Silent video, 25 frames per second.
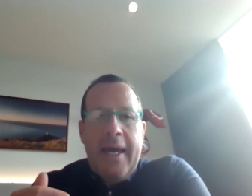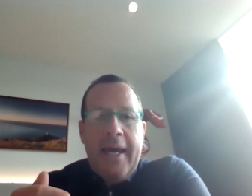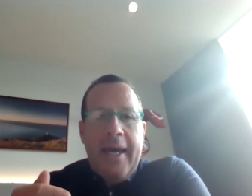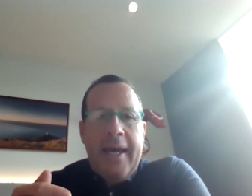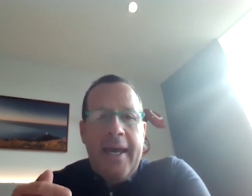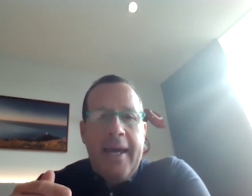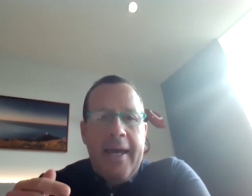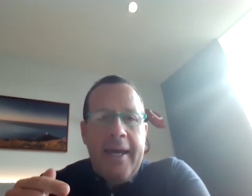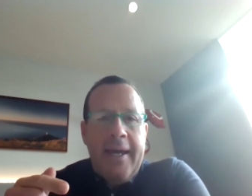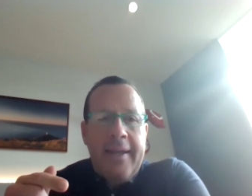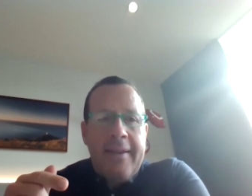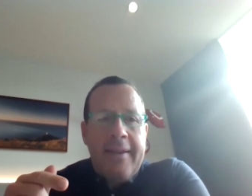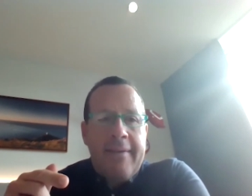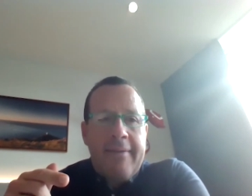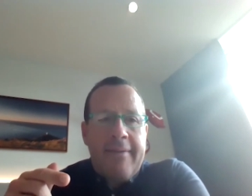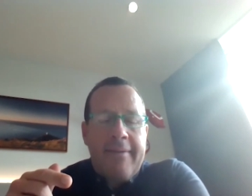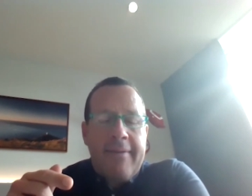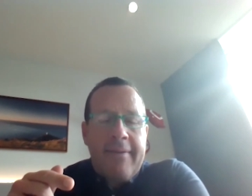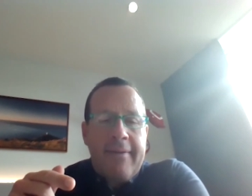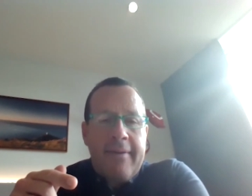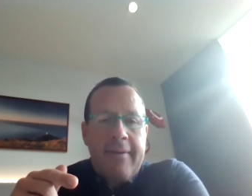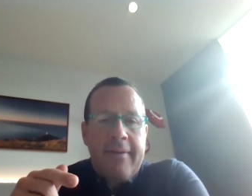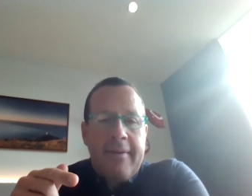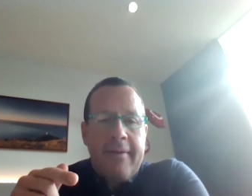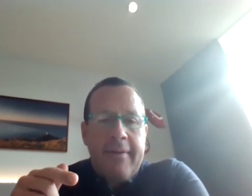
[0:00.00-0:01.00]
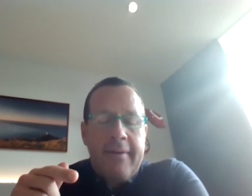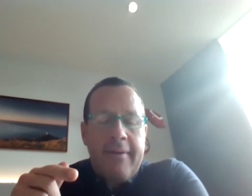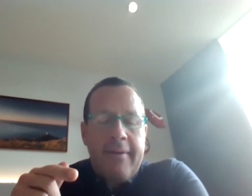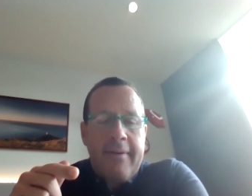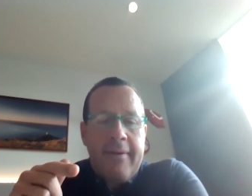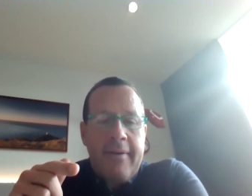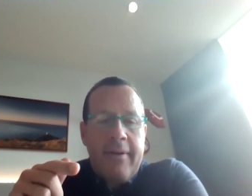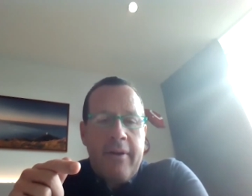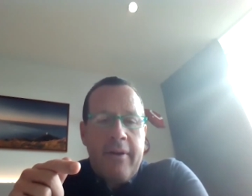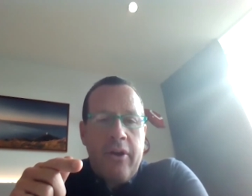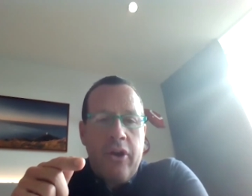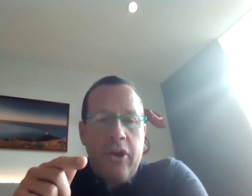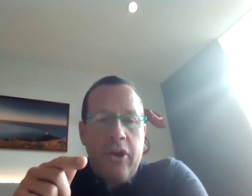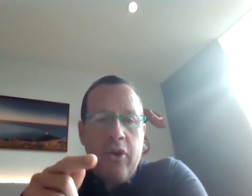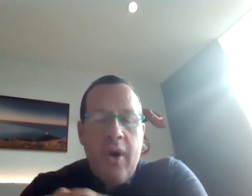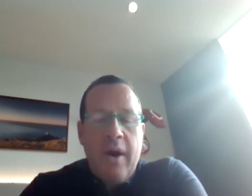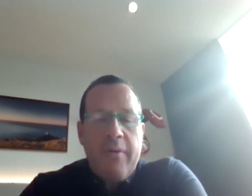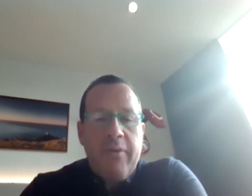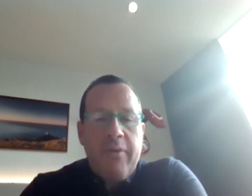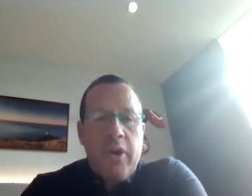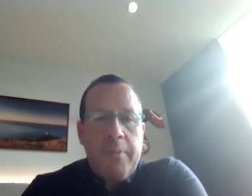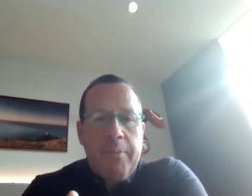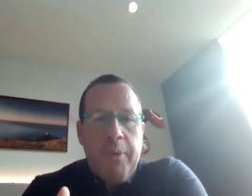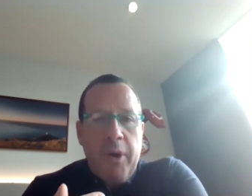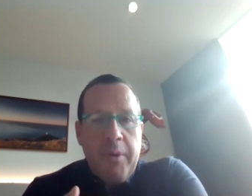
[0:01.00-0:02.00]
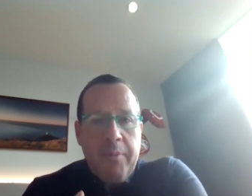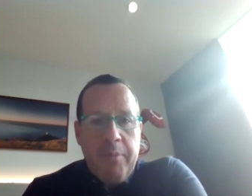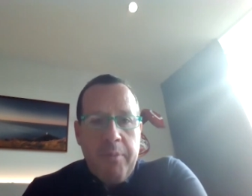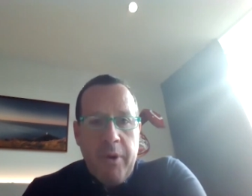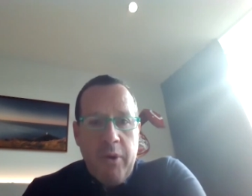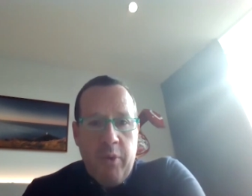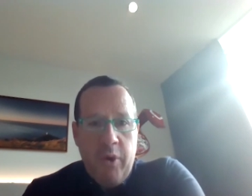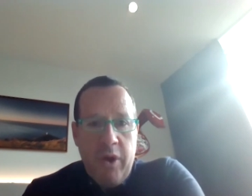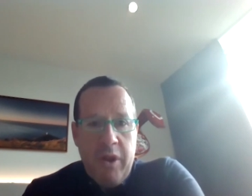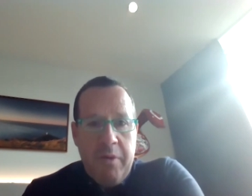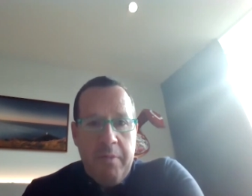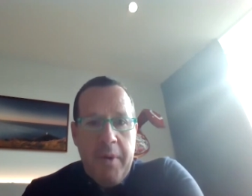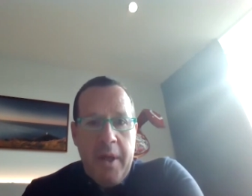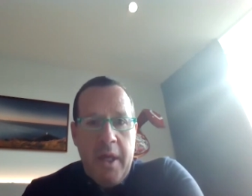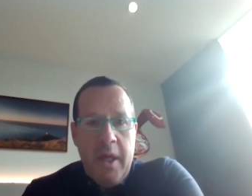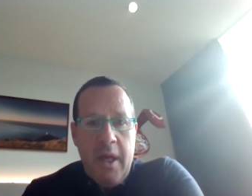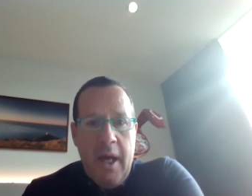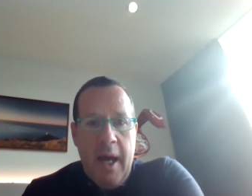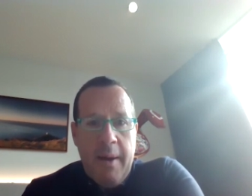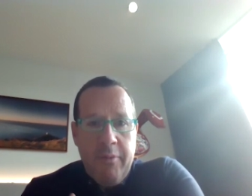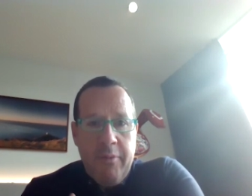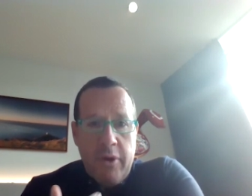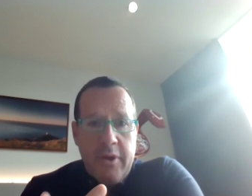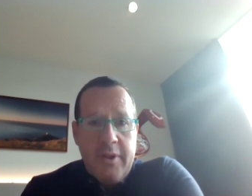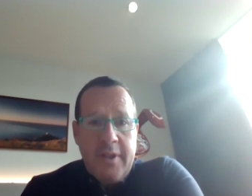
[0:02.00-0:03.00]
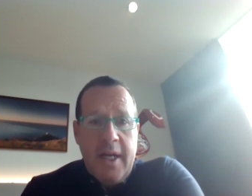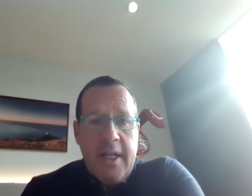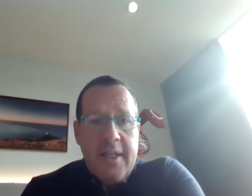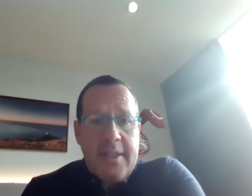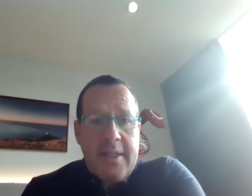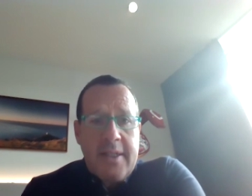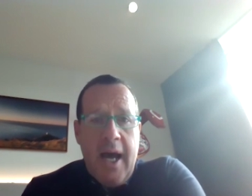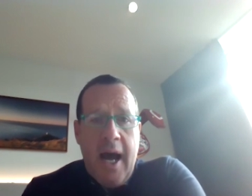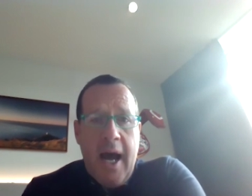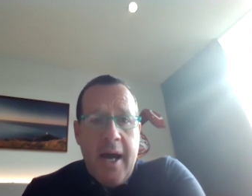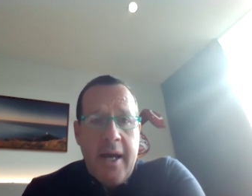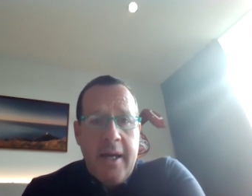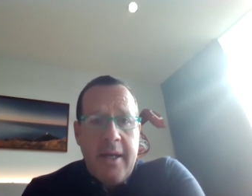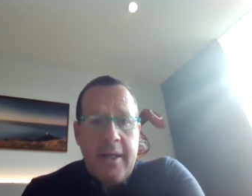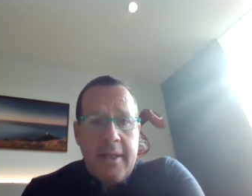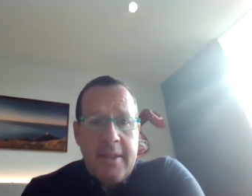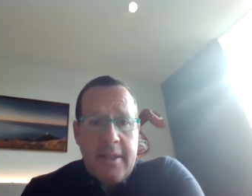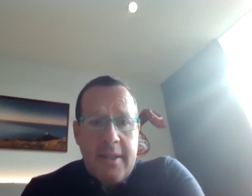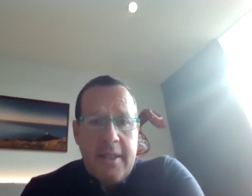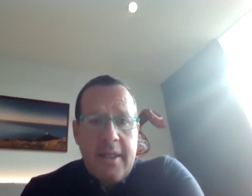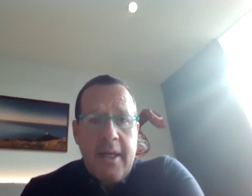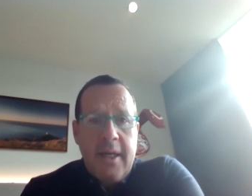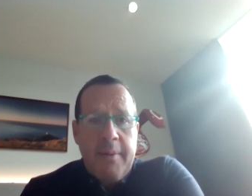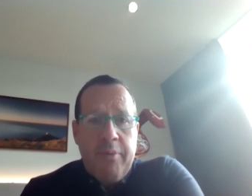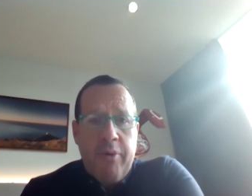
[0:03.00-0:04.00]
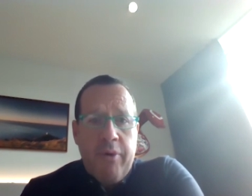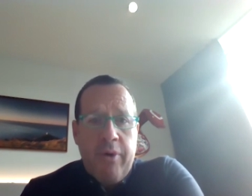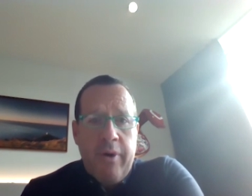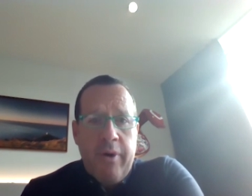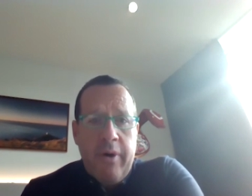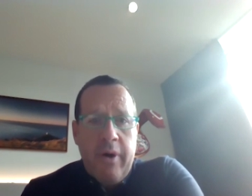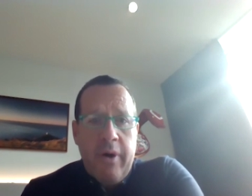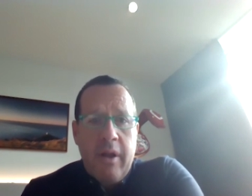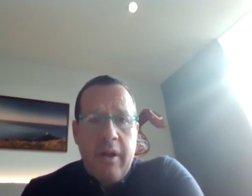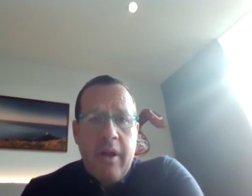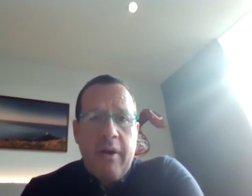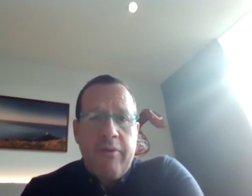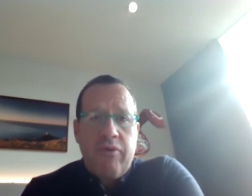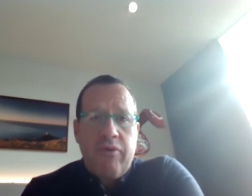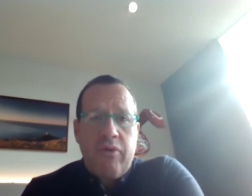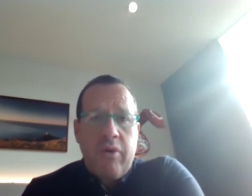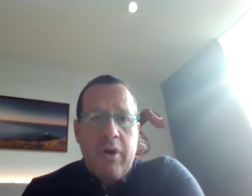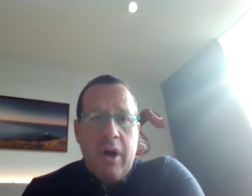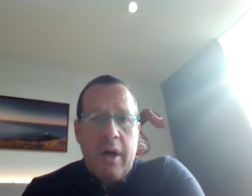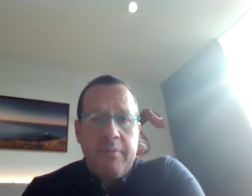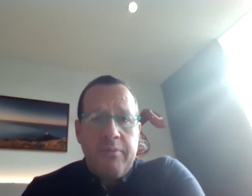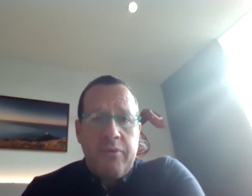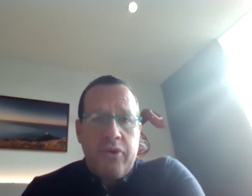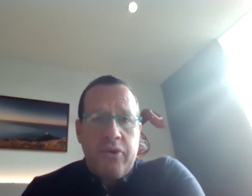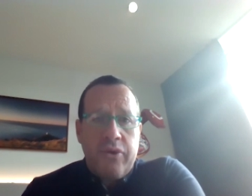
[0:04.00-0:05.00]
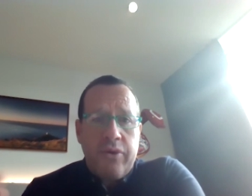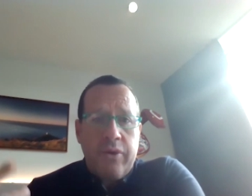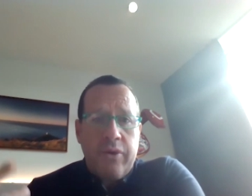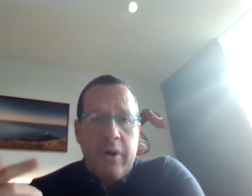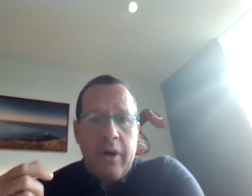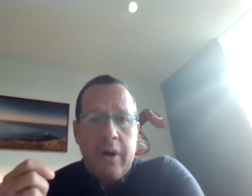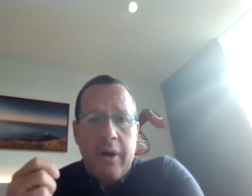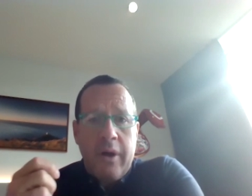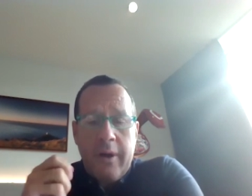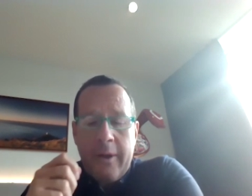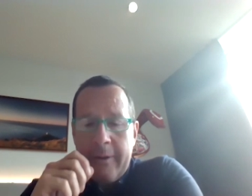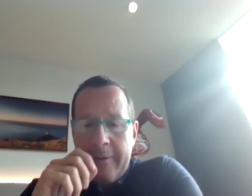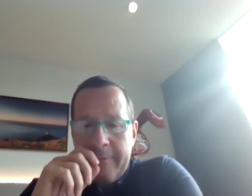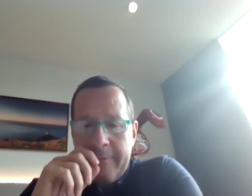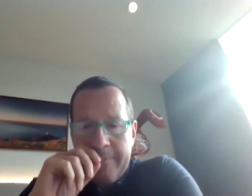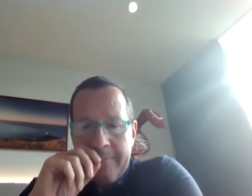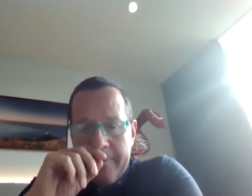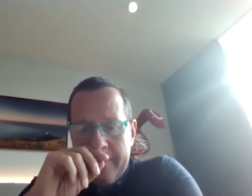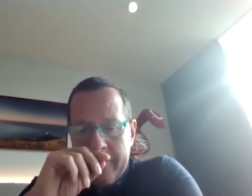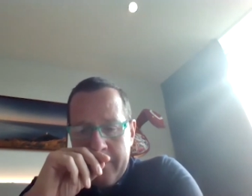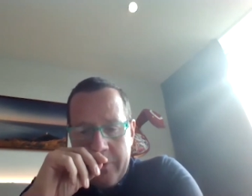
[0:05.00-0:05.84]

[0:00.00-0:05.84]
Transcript: and you have an appointment with me i'm your sales guy in singapore and you have to come to, a, uh,